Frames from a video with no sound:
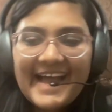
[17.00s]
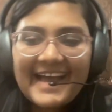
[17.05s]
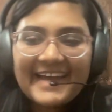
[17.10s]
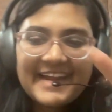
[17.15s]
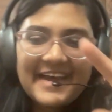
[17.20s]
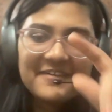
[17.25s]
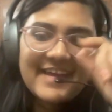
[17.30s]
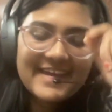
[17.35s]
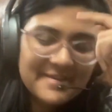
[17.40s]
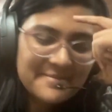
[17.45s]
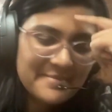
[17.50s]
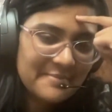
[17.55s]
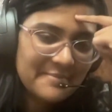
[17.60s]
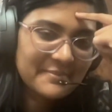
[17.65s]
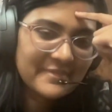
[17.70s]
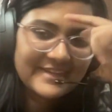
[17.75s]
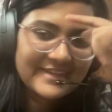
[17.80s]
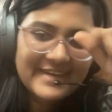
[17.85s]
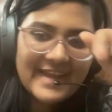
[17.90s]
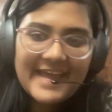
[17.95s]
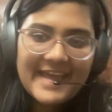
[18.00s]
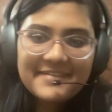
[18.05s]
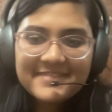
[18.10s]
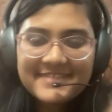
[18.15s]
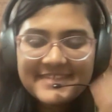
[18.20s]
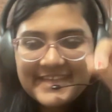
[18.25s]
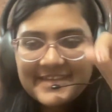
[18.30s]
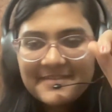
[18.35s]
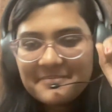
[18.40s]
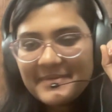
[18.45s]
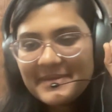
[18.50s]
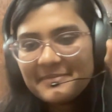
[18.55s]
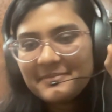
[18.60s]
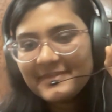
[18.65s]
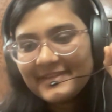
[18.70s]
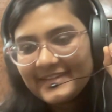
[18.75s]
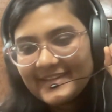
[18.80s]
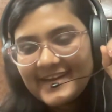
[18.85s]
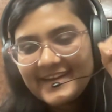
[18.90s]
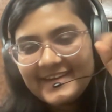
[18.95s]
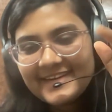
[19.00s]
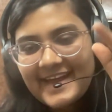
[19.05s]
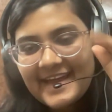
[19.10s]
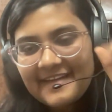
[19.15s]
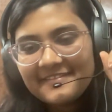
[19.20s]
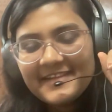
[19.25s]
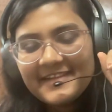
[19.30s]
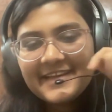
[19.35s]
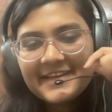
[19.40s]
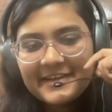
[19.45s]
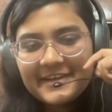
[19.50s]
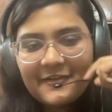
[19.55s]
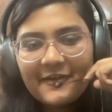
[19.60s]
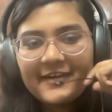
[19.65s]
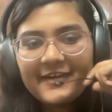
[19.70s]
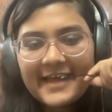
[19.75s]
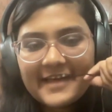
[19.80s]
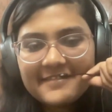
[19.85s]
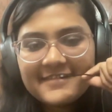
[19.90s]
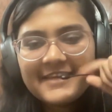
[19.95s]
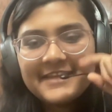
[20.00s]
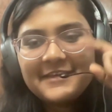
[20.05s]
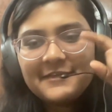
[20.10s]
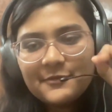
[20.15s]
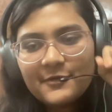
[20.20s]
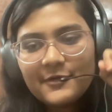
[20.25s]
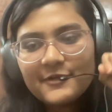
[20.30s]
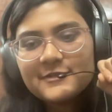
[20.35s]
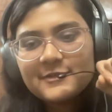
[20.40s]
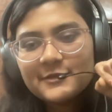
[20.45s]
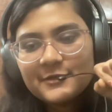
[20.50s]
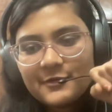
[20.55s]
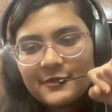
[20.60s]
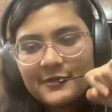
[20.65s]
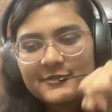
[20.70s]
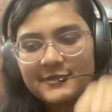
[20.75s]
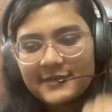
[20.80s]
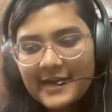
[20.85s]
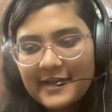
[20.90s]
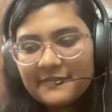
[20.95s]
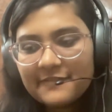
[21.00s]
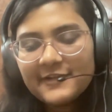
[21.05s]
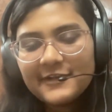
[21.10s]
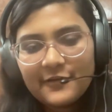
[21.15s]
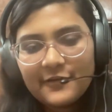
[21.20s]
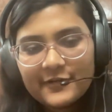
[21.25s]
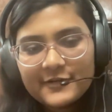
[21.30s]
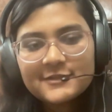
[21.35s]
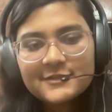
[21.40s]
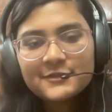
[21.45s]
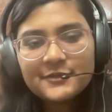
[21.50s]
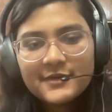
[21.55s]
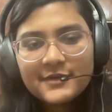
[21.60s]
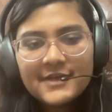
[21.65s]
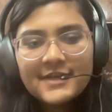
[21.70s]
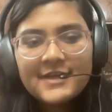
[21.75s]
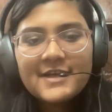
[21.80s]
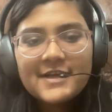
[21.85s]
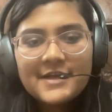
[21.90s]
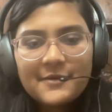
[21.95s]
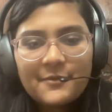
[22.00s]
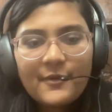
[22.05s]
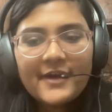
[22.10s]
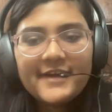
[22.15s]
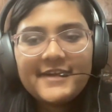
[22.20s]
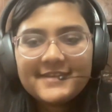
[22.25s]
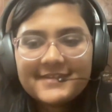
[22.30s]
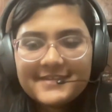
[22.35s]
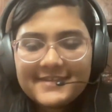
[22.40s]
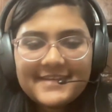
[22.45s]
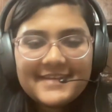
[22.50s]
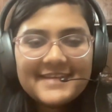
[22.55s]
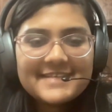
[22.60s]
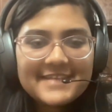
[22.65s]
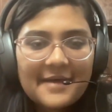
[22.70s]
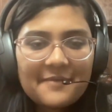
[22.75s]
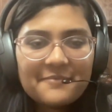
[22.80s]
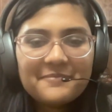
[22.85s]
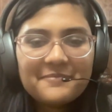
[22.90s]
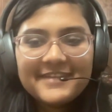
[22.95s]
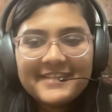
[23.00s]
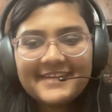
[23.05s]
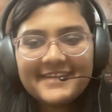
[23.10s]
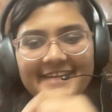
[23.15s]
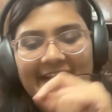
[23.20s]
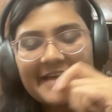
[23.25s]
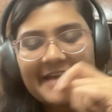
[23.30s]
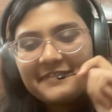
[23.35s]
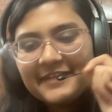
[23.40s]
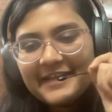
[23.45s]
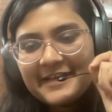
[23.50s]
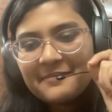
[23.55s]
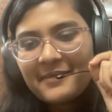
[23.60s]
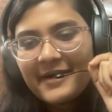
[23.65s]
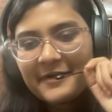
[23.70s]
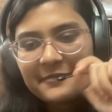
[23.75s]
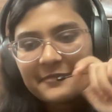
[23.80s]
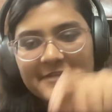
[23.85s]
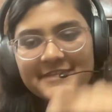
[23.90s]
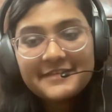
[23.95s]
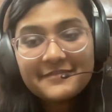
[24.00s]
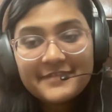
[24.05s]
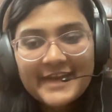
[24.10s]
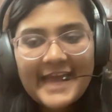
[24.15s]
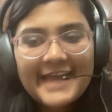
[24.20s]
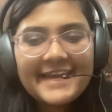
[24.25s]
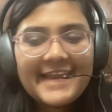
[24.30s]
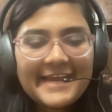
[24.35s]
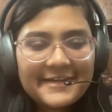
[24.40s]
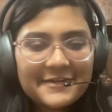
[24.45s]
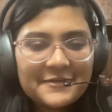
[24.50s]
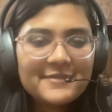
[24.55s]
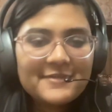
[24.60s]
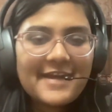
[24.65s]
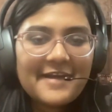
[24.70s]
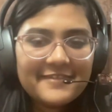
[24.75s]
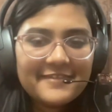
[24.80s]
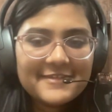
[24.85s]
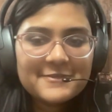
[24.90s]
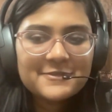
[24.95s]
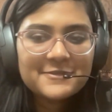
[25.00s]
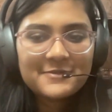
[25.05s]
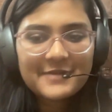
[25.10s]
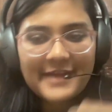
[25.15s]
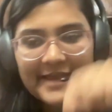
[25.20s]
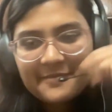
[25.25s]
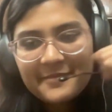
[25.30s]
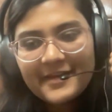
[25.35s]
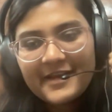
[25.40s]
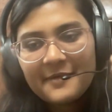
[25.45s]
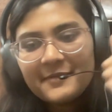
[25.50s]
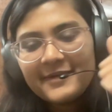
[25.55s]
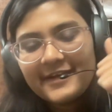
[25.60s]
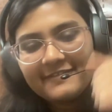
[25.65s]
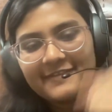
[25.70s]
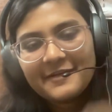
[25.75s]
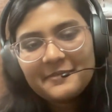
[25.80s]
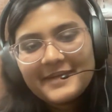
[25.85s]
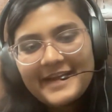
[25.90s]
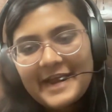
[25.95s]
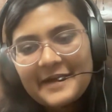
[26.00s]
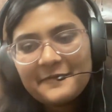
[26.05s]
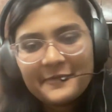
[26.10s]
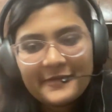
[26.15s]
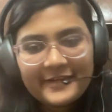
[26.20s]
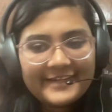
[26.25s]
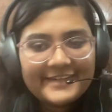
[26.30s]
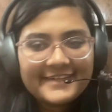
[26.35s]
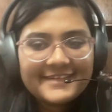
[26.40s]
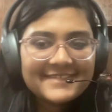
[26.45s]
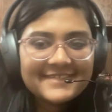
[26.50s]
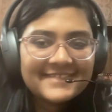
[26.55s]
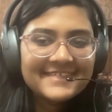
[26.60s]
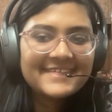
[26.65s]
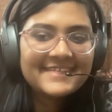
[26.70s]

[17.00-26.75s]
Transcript: I remember, I have seen people, they are traveling a lot. I've seen you also travel a lot. So what is up with the traveling part? Because even I like to travel. So should I become a developer advocate?